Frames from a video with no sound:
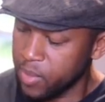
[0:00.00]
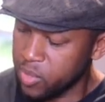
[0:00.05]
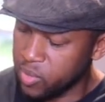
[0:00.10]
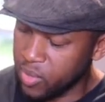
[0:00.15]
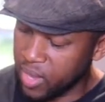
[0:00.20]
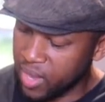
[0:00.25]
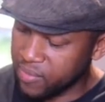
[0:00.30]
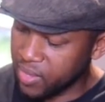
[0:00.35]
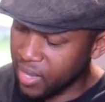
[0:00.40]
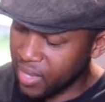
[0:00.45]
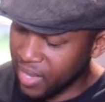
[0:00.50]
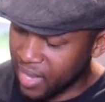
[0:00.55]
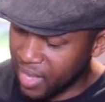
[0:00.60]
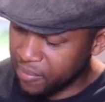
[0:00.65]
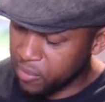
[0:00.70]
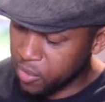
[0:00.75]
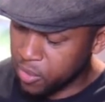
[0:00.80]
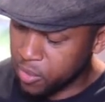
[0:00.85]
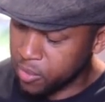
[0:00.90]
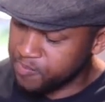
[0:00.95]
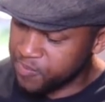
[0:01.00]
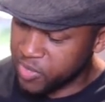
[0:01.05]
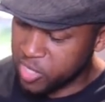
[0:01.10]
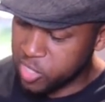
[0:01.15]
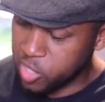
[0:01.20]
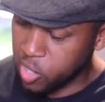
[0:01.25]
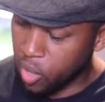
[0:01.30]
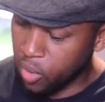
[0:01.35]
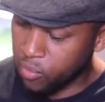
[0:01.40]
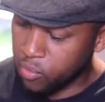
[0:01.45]
You have the level,
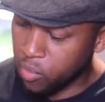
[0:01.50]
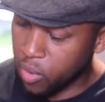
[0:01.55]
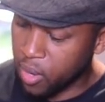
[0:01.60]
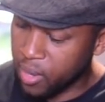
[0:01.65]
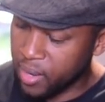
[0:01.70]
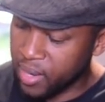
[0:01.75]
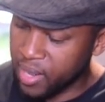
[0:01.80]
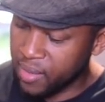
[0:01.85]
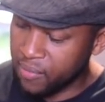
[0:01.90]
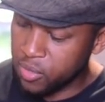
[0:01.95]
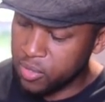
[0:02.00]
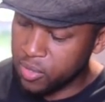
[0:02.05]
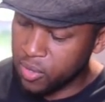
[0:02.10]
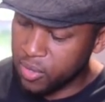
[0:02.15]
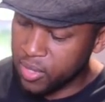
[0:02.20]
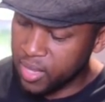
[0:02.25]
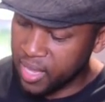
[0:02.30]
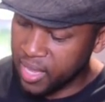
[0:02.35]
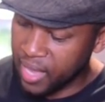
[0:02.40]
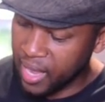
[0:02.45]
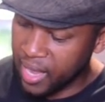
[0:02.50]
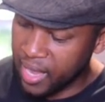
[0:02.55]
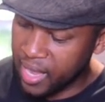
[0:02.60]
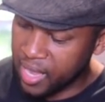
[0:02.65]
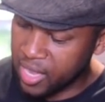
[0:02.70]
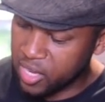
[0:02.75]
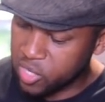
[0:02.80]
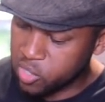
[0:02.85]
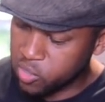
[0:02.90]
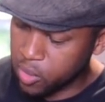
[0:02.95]
that's your overall level, you know, your
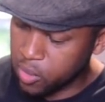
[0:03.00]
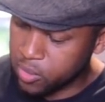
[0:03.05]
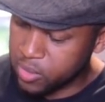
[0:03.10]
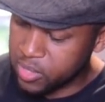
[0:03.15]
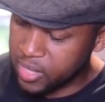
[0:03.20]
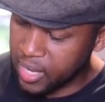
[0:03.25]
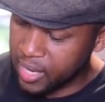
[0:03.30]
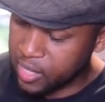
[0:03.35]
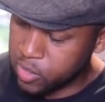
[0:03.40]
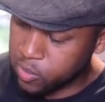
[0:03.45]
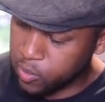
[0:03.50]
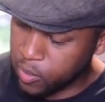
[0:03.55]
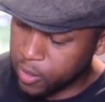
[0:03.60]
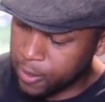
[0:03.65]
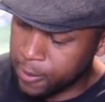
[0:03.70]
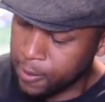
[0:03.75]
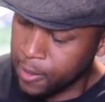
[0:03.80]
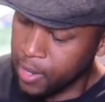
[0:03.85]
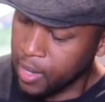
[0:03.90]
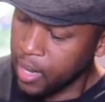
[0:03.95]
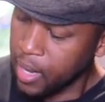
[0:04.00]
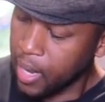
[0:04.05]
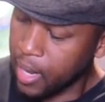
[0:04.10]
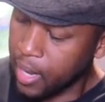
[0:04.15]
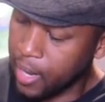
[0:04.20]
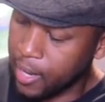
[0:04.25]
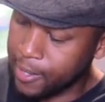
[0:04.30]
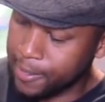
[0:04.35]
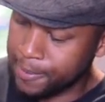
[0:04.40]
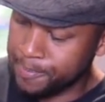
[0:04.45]
gain controls that as well.
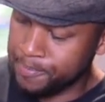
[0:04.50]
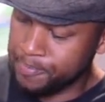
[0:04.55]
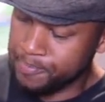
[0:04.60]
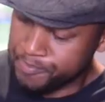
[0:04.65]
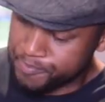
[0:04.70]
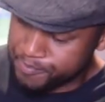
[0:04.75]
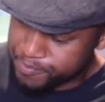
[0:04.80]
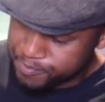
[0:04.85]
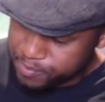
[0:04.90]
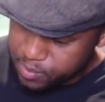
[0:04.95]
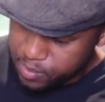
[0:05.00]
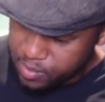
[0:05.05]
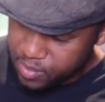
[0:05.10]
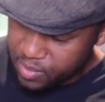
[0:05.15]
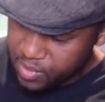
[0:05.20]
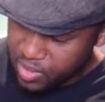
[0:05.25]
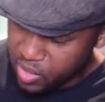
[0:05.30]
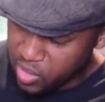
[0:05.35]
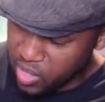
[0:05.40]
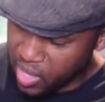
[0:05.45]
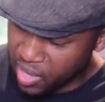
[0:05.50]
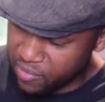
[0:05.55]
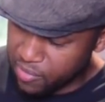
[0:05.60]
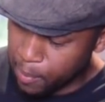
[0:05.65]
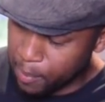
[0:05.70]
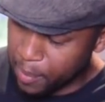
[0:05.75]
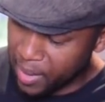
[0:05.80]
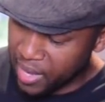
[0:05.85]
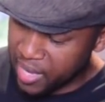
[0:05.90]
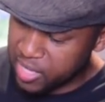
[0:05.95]
You have
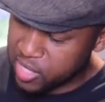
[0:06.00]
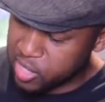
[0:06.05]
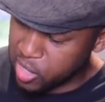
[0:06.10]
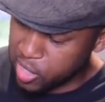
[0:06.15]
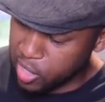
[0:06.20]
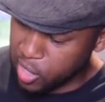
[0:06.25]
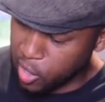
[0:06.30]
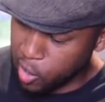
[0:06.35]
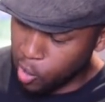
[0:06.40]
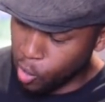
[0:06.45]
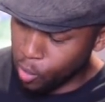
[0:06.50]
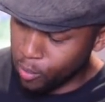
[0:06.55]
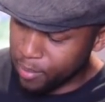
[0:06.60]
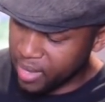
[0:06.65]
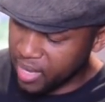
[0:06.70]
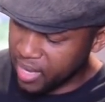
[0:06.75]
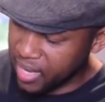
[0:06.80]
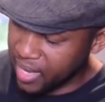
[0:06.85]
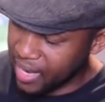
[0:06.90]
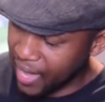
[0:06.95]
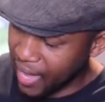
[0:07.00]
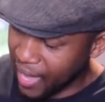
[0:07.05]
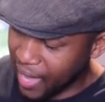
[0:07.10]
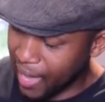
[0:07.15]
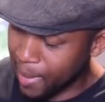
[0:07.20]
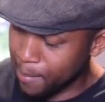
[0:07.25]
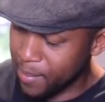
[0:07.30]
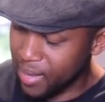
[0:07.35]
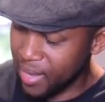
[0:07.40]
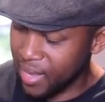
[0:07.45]
your bass, your low mid,
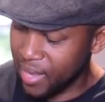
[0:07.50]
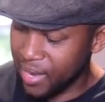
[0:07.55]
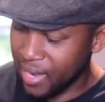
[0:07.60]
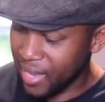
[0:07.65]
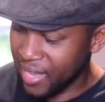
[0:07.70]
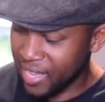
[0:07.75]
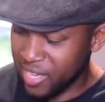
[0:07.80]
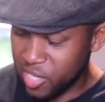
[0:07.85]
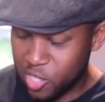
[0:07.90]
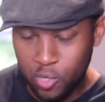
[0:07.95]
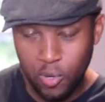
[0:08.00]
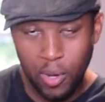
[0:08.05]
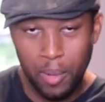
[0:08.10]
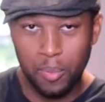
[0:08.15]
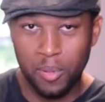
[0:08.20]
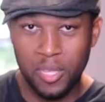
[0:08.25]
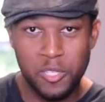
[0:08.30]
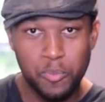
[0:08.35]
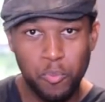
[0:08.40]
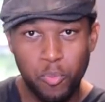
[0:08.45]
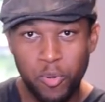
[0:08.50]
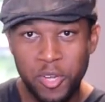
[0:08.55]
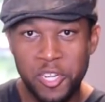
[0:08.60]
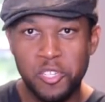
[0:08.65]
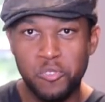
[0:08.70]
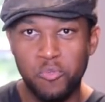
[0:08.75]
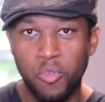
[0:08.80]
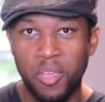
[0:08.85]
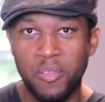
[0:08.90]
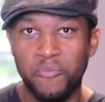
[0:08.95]
high mid, and treble. It's pretty
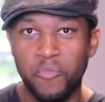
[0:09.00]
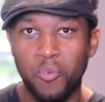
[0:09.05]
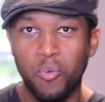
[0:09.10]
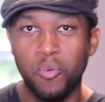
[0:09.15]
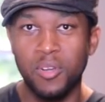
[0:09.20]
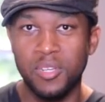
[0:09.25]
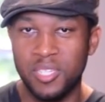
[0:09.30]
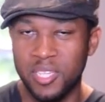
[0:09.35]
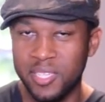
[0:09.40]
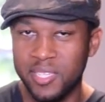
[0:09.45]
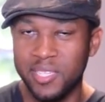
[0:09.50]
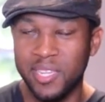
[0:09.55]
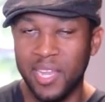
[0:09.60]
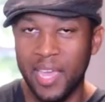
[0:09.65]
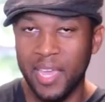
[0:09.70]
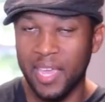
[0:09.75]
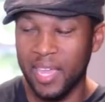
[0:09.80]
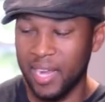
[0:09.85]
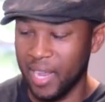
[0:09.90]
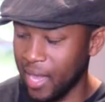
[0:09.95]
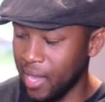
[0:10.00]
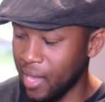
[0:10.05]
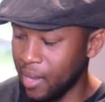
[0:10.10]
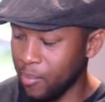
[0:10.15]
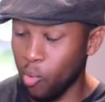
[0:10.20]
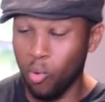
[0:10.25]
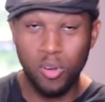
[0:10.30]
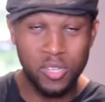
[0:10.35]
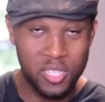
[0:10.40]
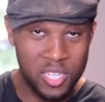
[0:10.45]
straightforward, just like an
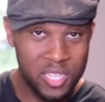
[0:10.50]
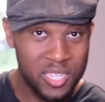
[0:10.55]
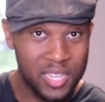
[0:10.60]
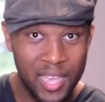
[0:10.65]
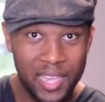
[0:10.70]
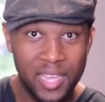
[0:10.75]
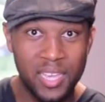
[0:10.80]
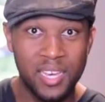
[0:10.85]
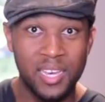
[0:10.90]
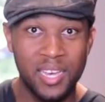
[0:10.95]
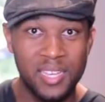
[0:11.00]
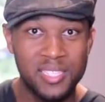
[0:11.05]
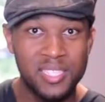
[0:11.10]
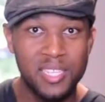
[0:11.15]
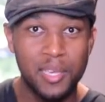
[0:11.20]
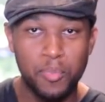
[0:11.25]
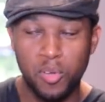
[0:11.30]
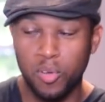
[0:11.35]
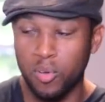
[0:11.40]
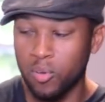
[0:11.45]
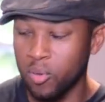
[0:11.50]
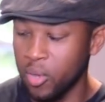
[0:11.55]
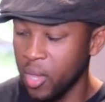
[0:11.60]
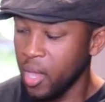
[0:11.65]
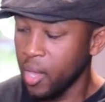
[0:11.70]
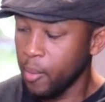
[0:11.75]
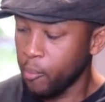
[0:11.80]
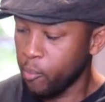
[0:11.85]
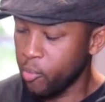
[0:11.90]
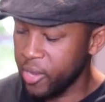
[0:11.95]
amp or just like a typical
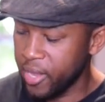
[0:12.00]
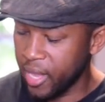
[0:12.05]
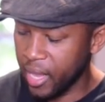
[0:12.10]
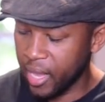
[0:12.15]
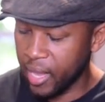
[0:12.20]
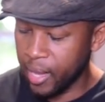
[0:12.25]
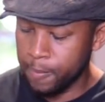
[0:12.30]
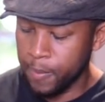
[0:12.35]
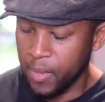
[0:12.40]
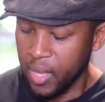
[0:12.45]
preamp.